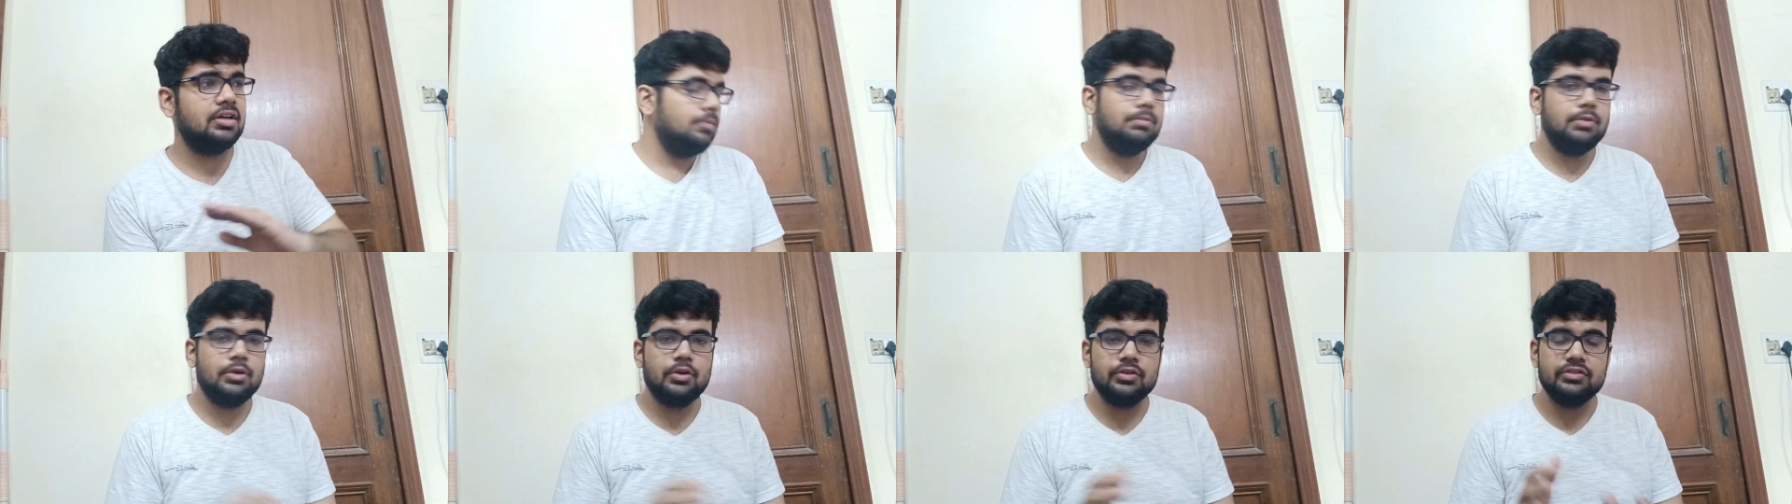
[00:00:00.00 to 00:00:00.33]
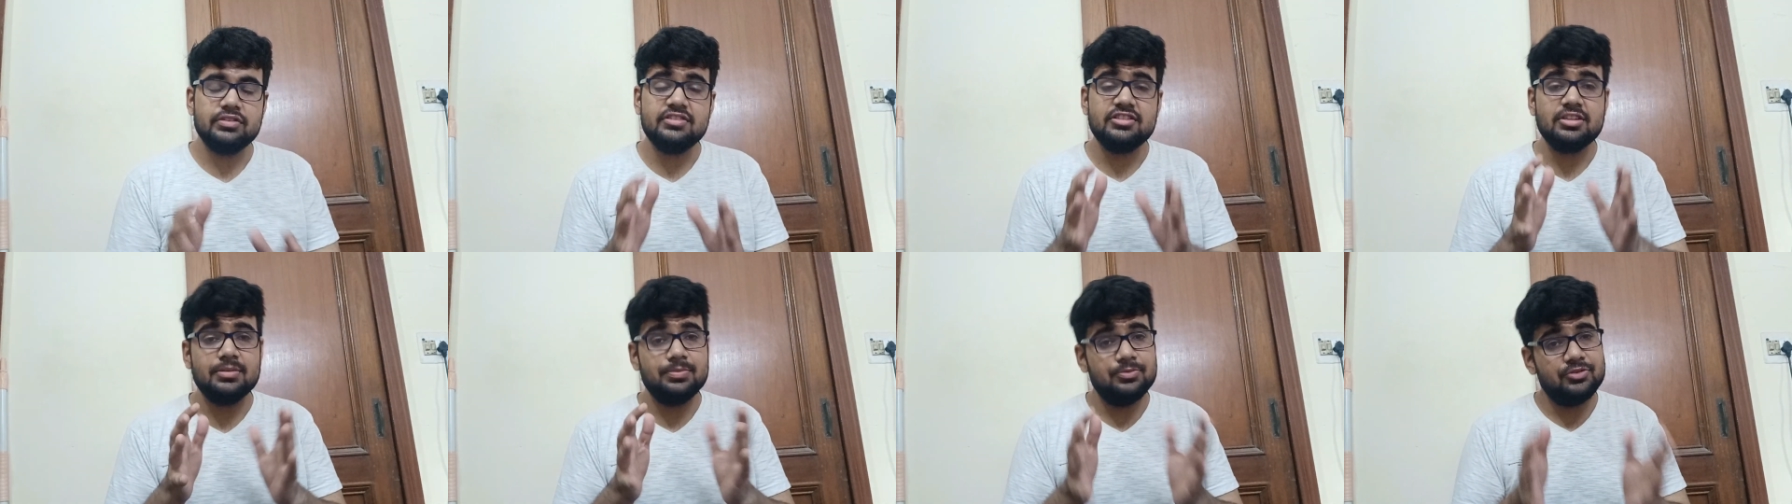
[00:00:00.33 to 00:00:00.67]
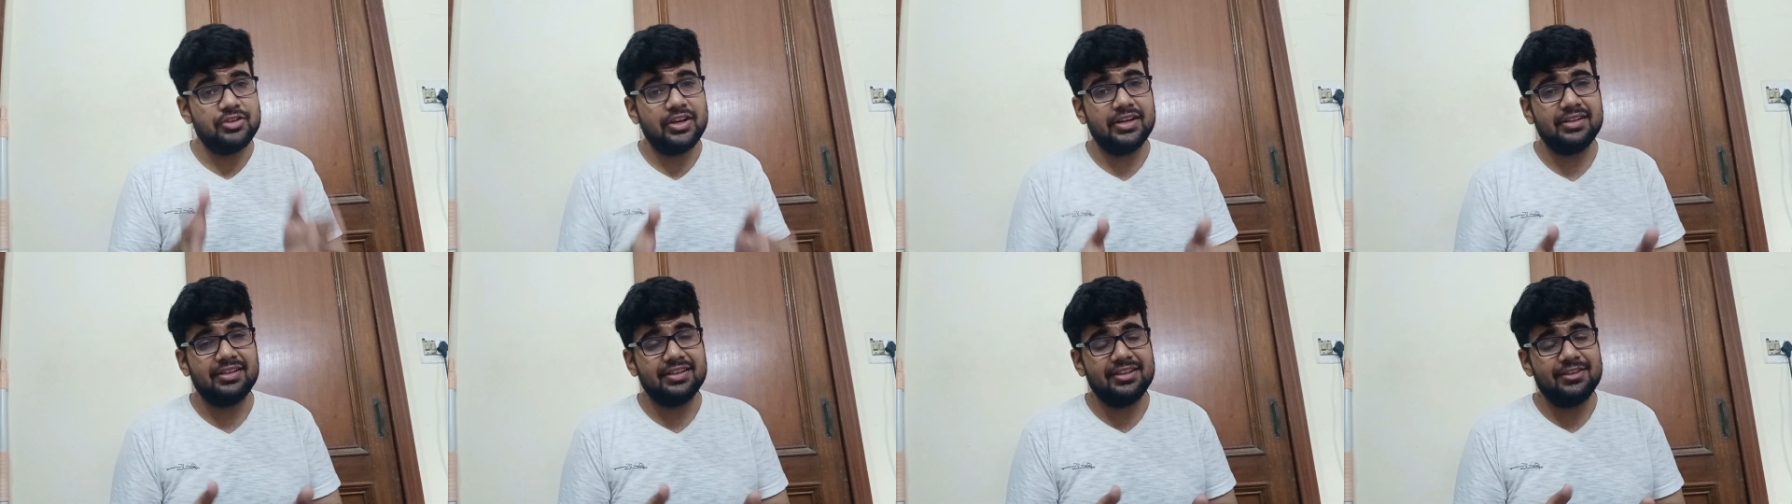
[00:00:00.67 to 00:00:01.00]
because the
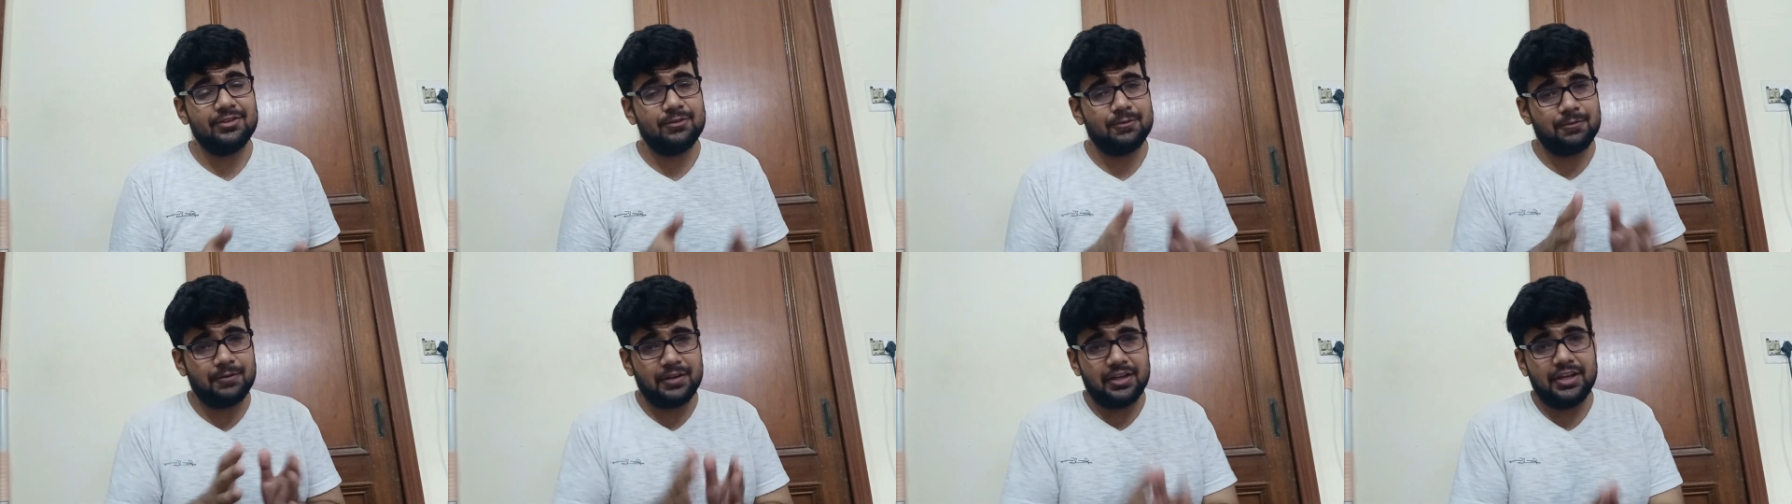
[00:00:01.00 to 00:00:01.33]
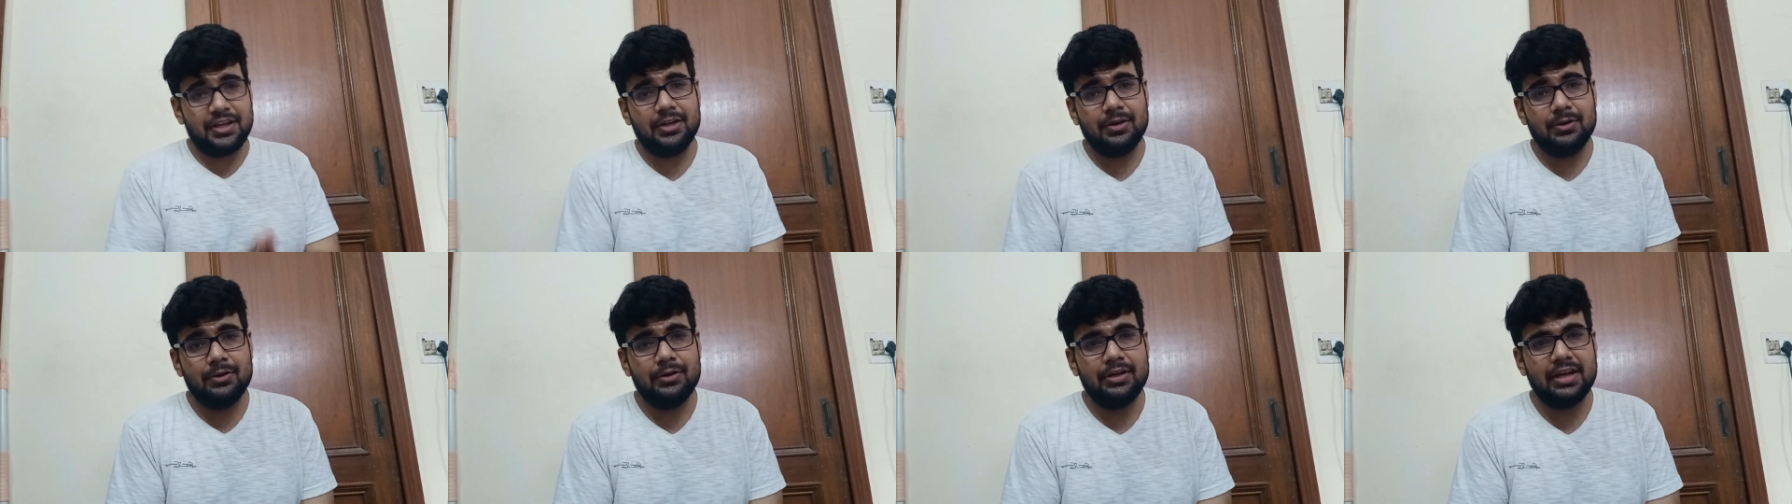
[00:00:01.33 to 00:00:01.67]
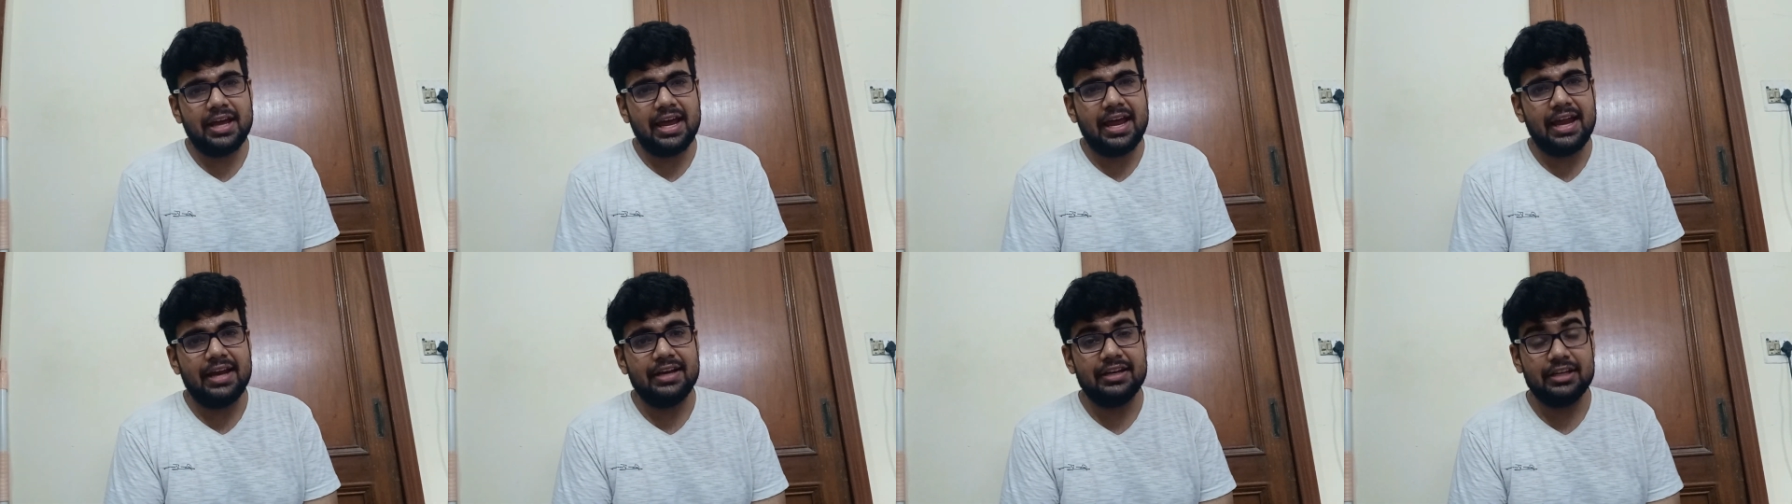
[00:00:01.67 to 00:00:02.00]
subject is very good,
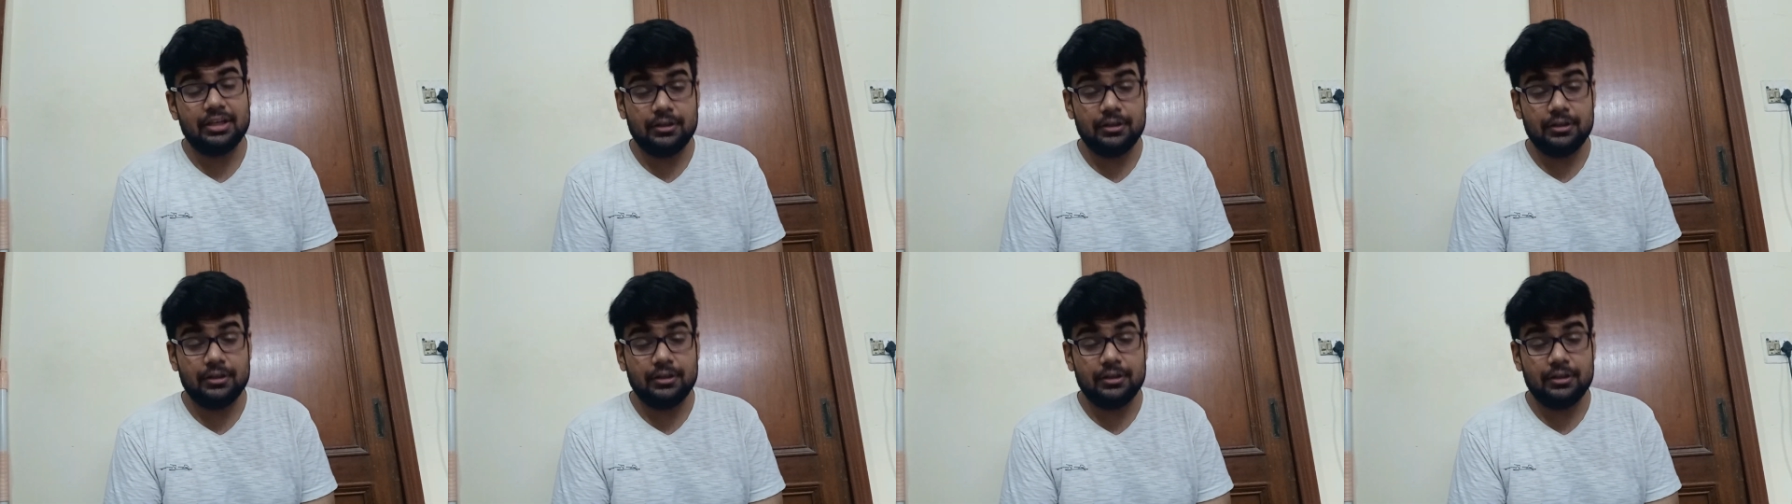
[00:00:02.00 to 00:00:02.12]
and